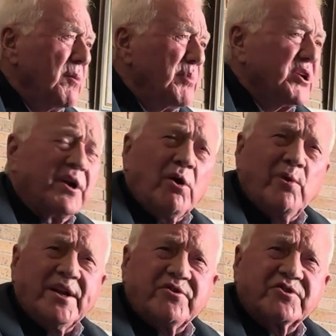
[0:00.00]
But you know,
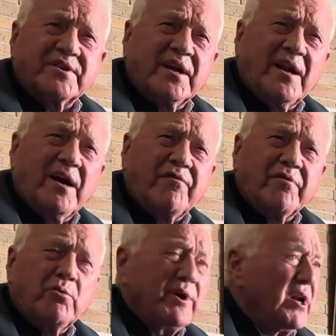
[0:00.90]
interesting enough,
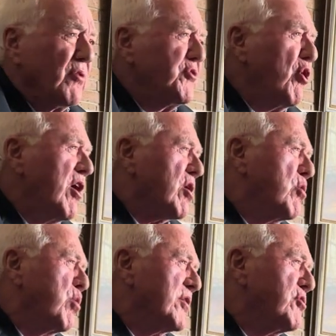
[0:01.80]
we don't
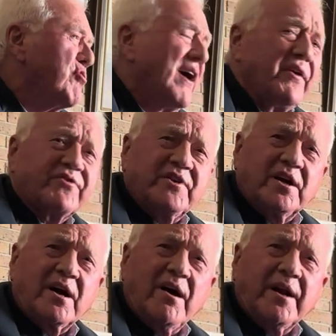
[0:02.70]
talk what drives the
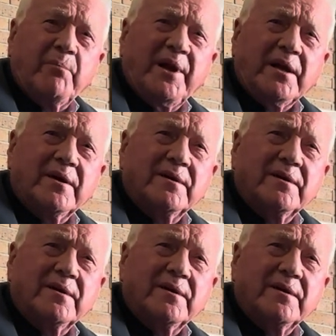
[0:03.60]
economy.